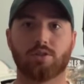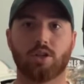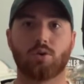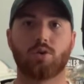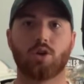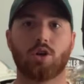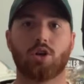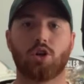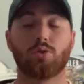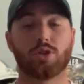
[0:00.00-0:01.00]
So
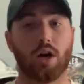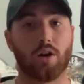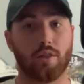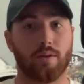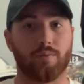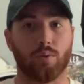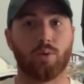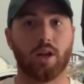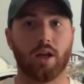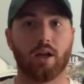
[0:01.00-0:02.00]
huge shout out to them for
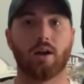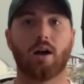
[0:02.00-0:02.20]
winning.